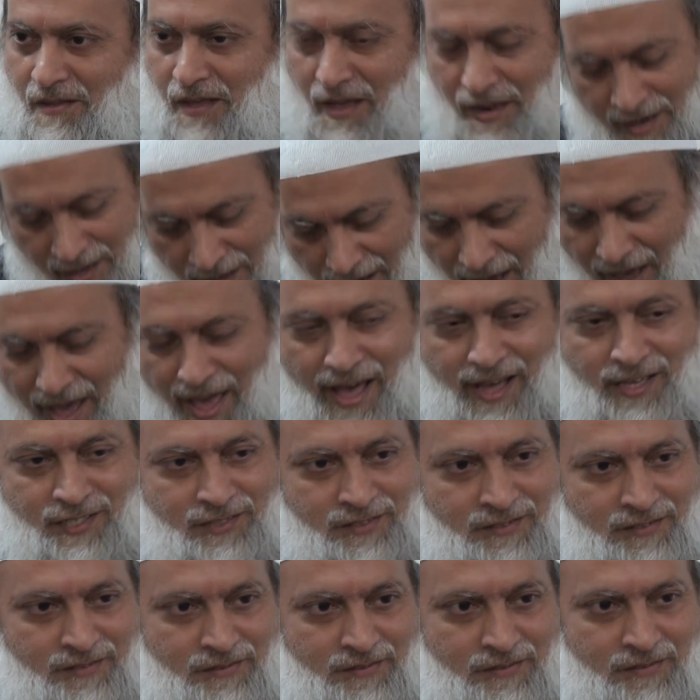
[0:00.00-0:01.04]
And he
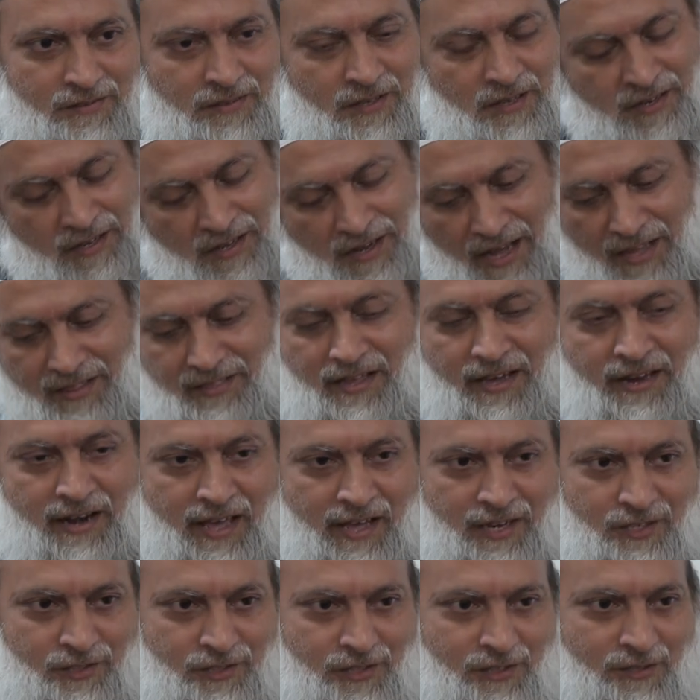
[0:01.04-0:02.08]
asked, and he got that
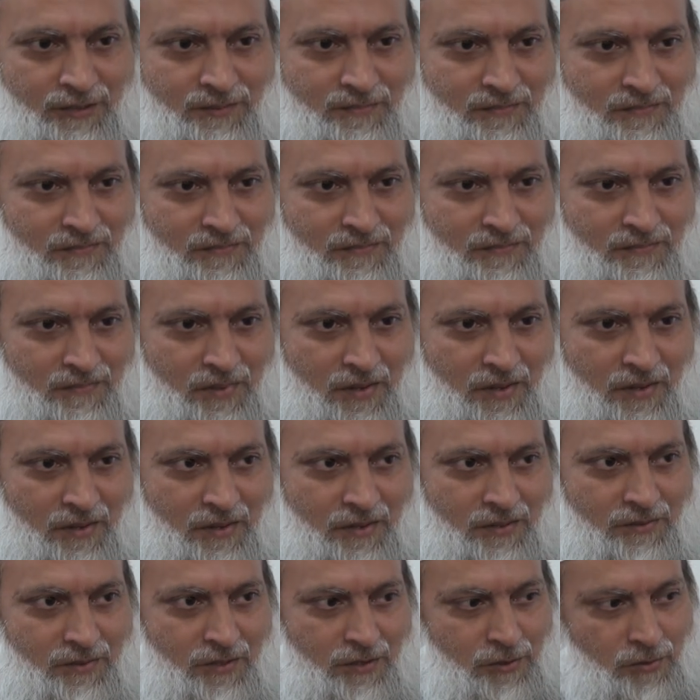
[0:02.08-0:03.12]
answer.
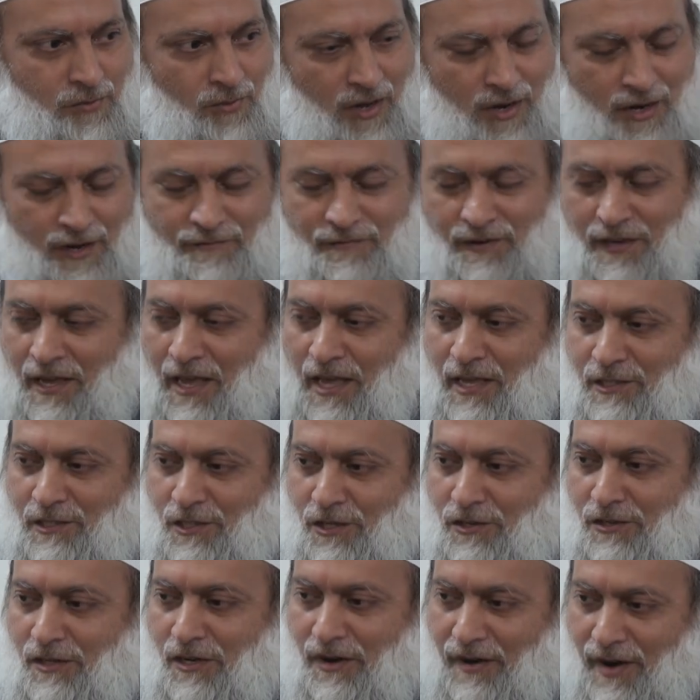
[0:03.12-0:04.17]
He says, well, if I can't
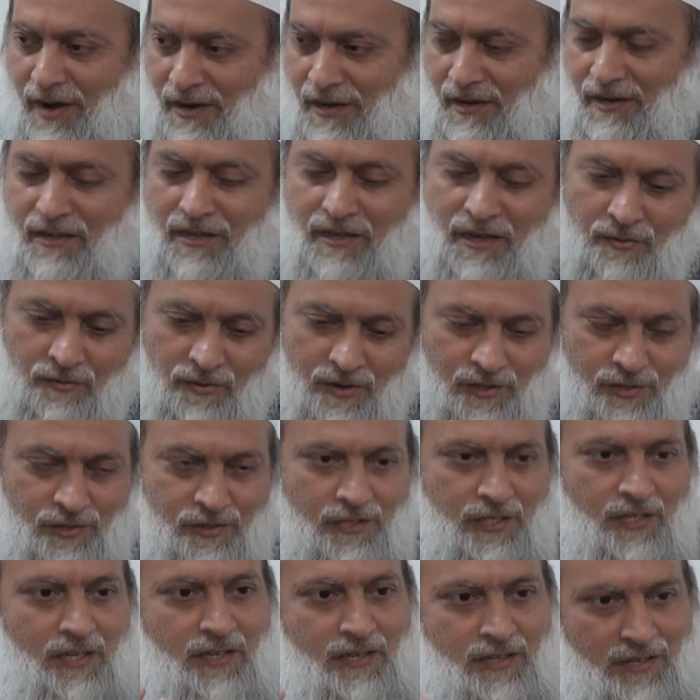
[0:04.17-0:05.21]
see you directly, I want to
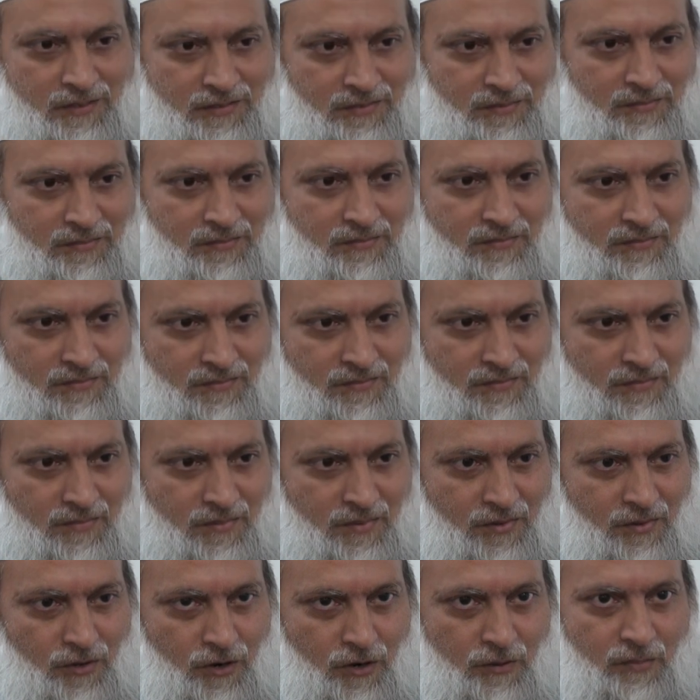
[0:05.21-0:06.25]
see
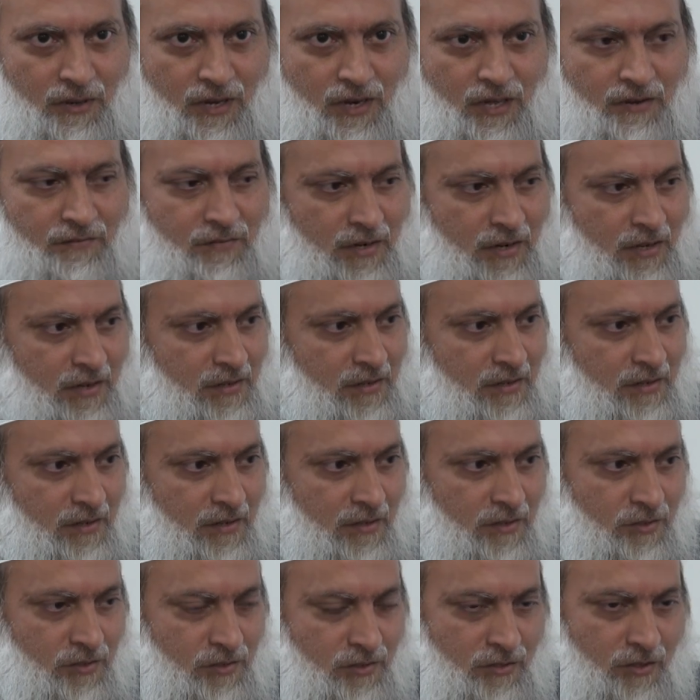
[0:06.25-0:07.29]
your beloved,
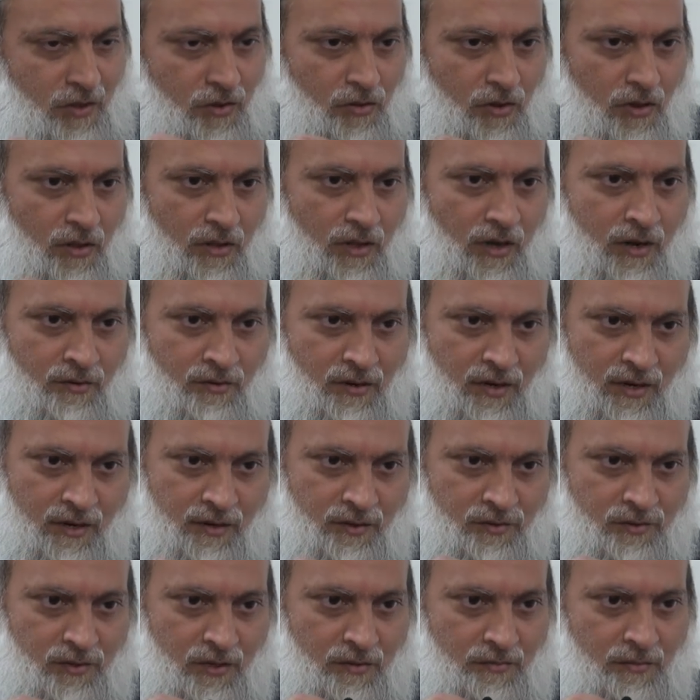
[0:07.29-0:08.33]
sallallahu alaihi
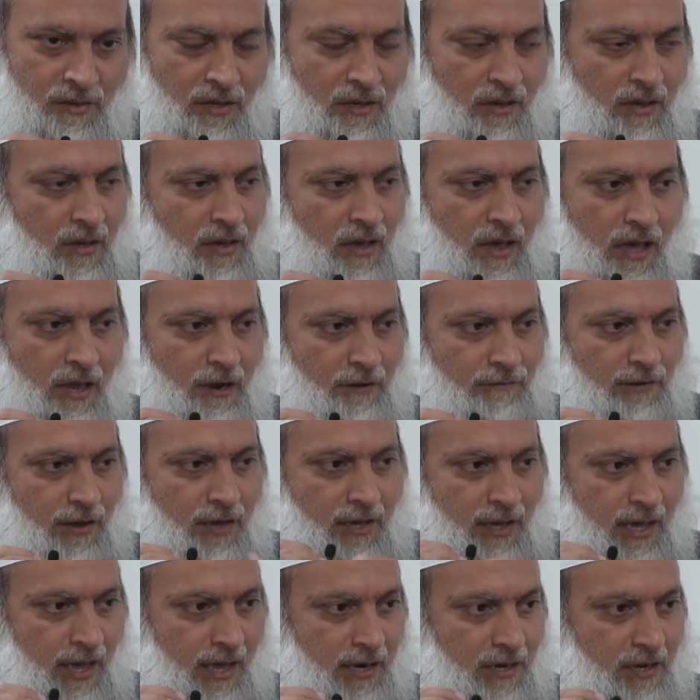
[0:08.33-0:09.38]
wasallam. And if I
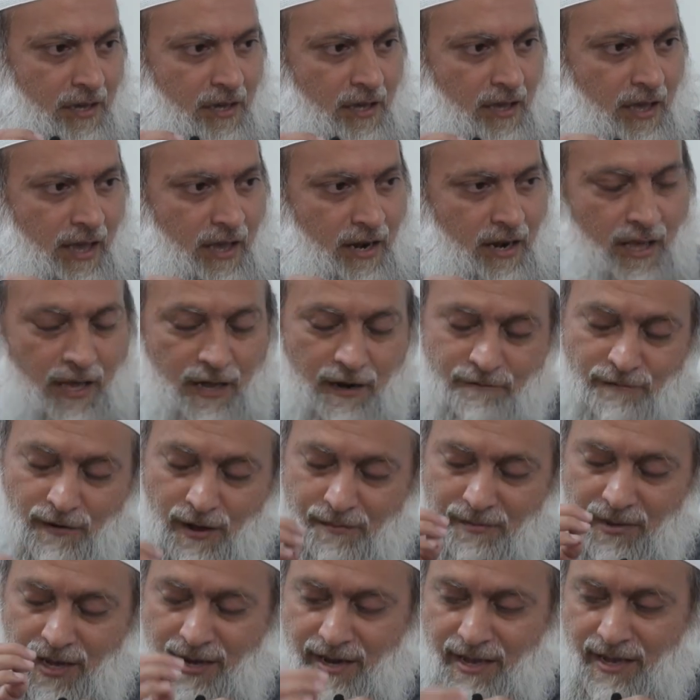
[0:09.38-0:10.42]
can't, and if
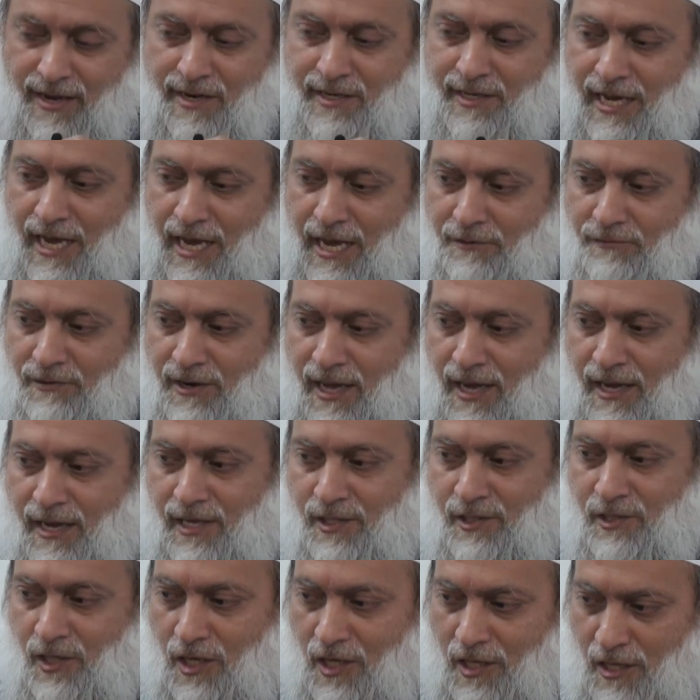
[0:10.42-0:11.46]
I'm not at a time when I
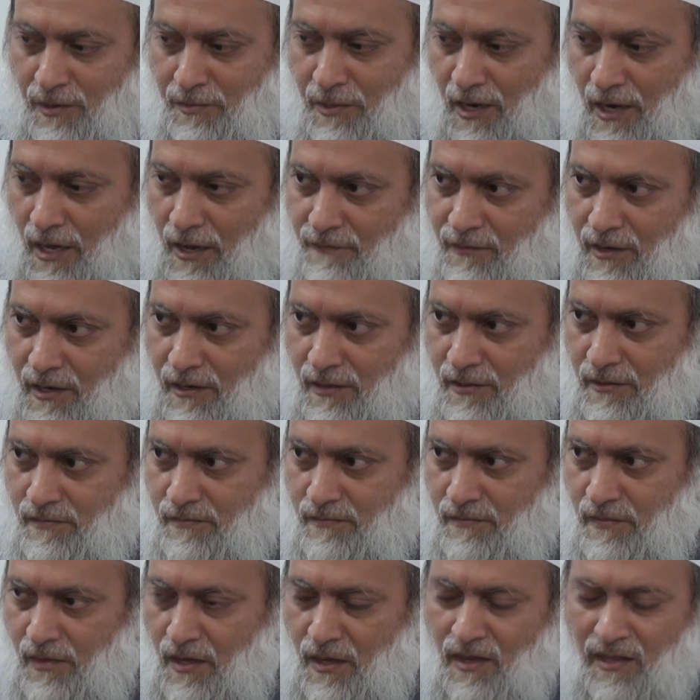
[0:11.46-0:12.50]
can see the beloved,
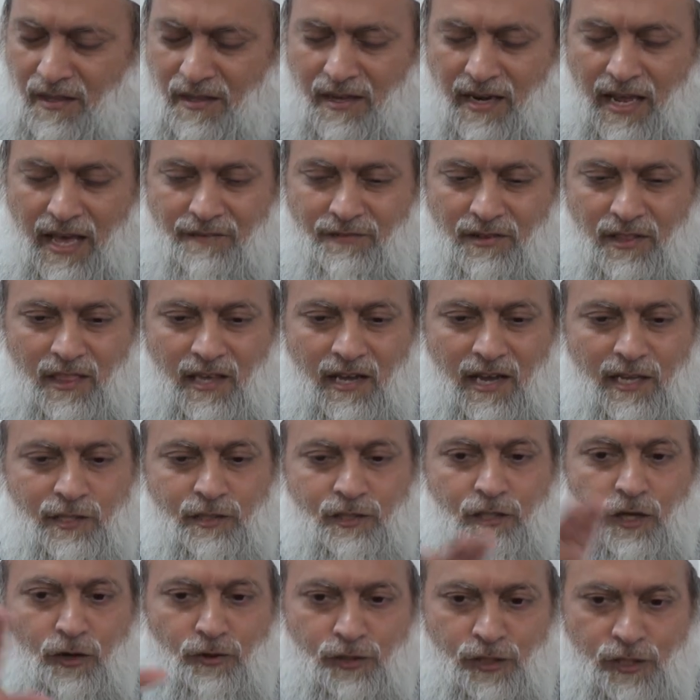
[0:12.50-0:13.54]
then everything
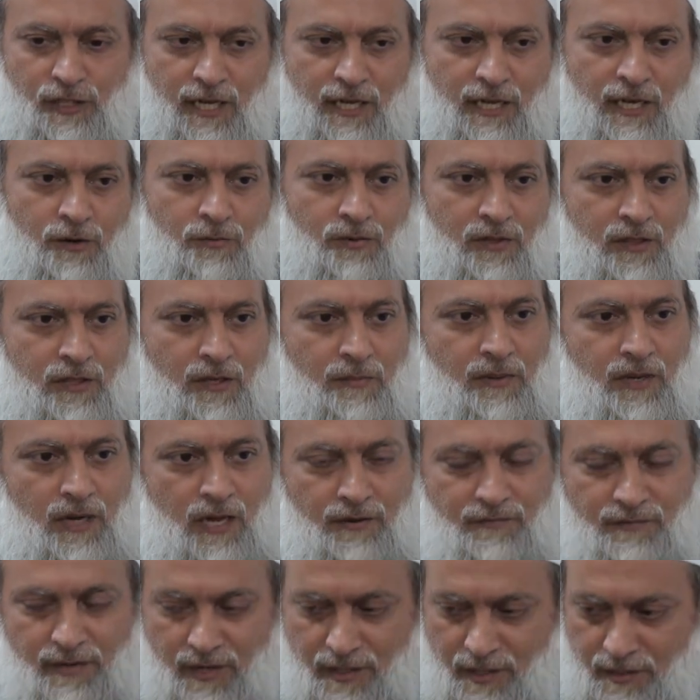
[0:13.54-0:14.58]
associated with the
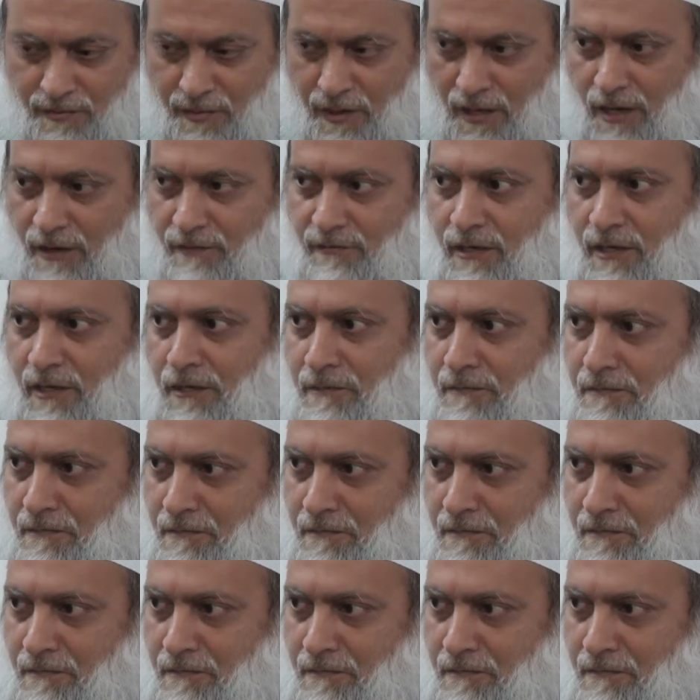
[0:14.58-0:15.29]
beloved is beloved.